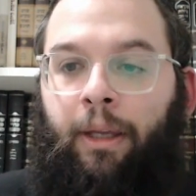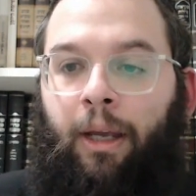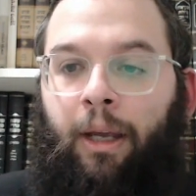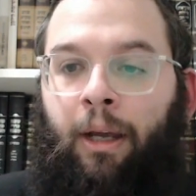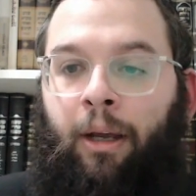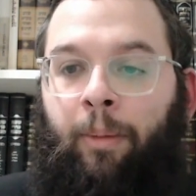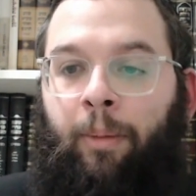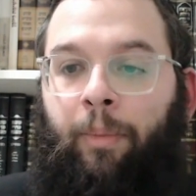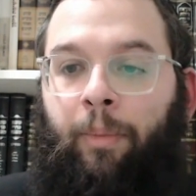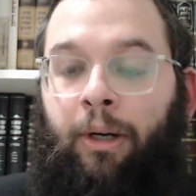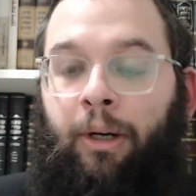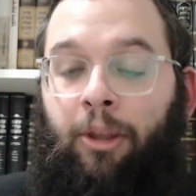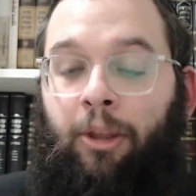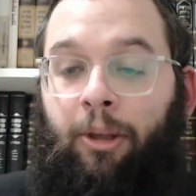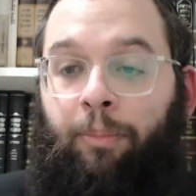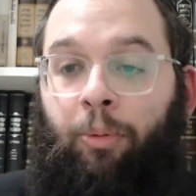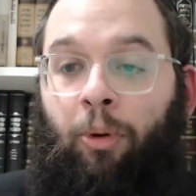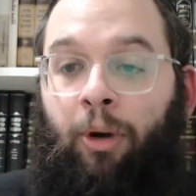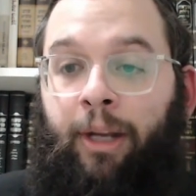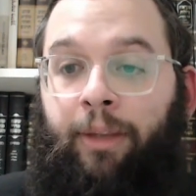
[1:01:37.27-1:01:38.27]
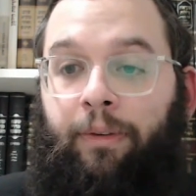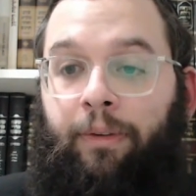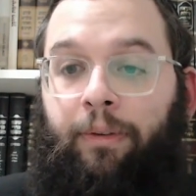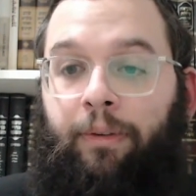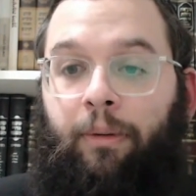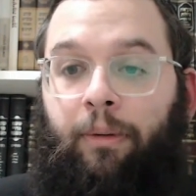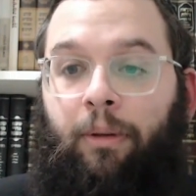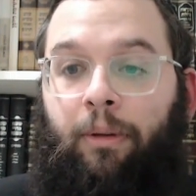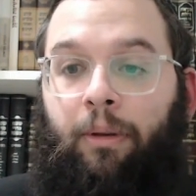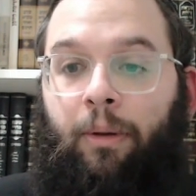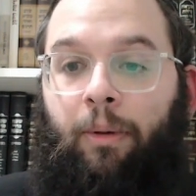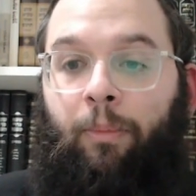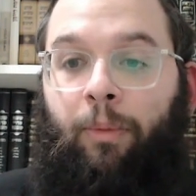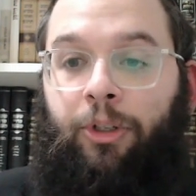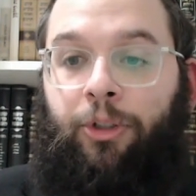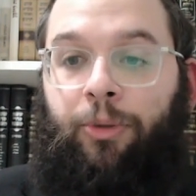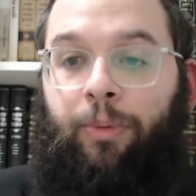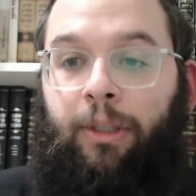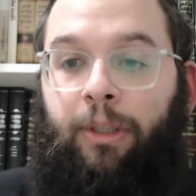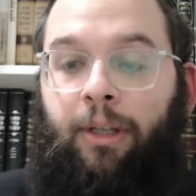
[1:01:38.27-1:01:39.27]
Another point
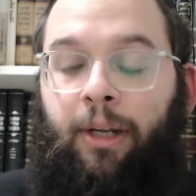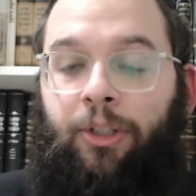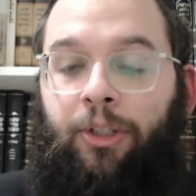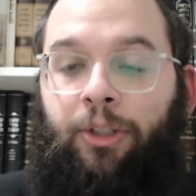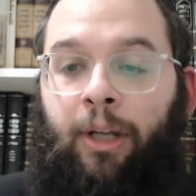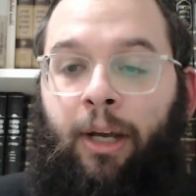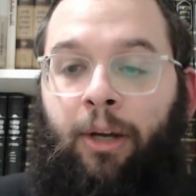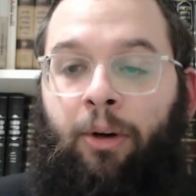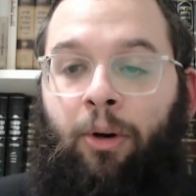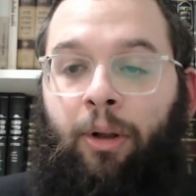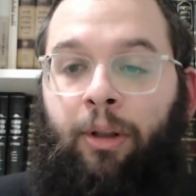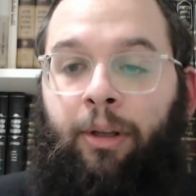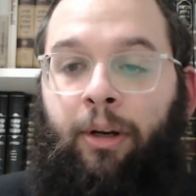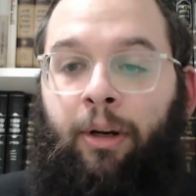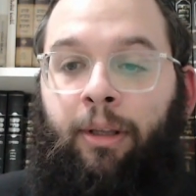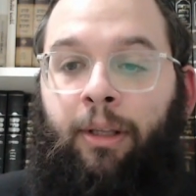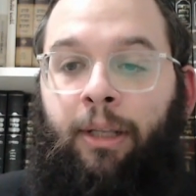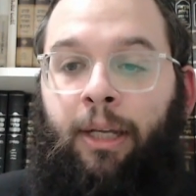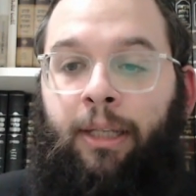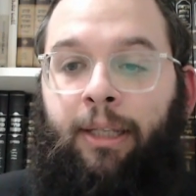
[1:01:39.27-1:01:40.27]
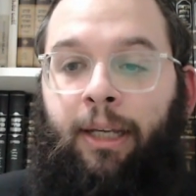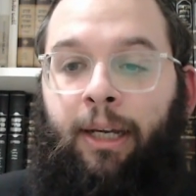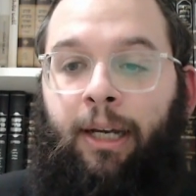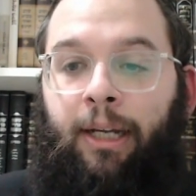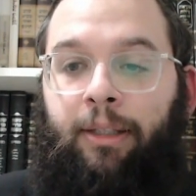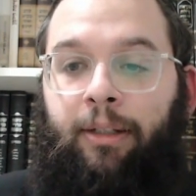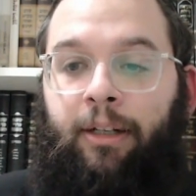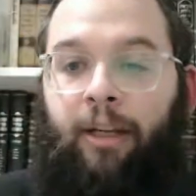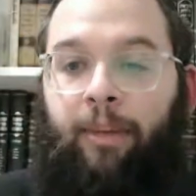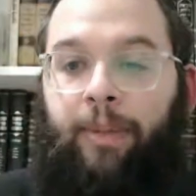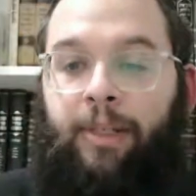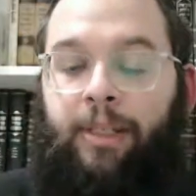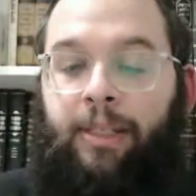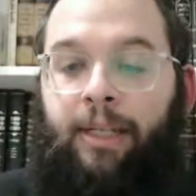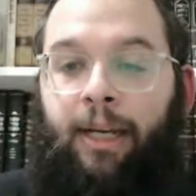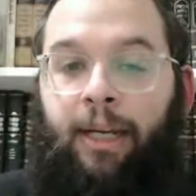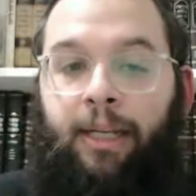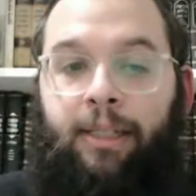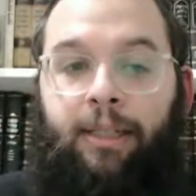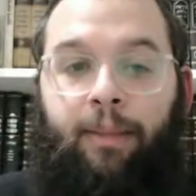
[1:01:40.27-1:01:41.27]
which we touched on earlier, that the Alter Rebbe
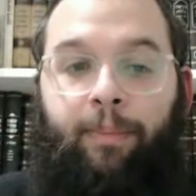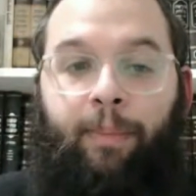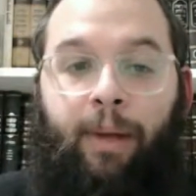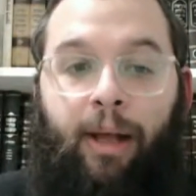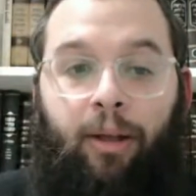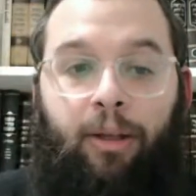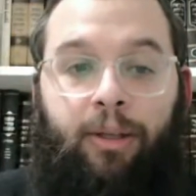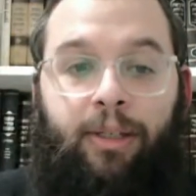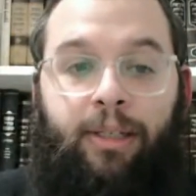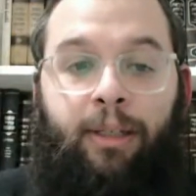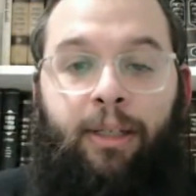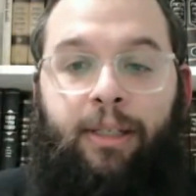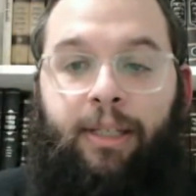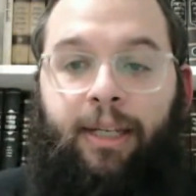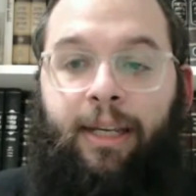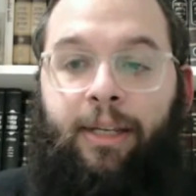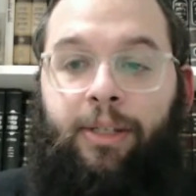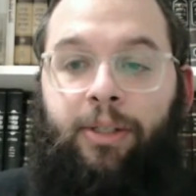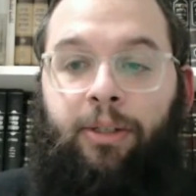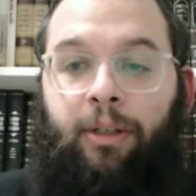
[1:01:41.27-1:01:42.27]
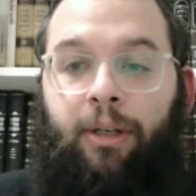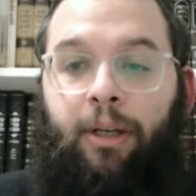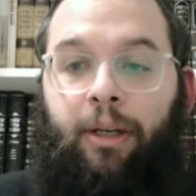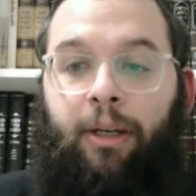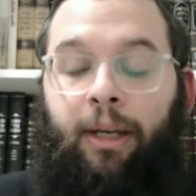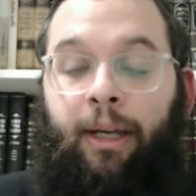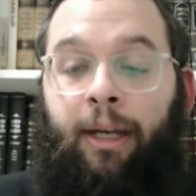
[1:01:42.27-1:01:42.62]
says that Malchus needs Chizuk,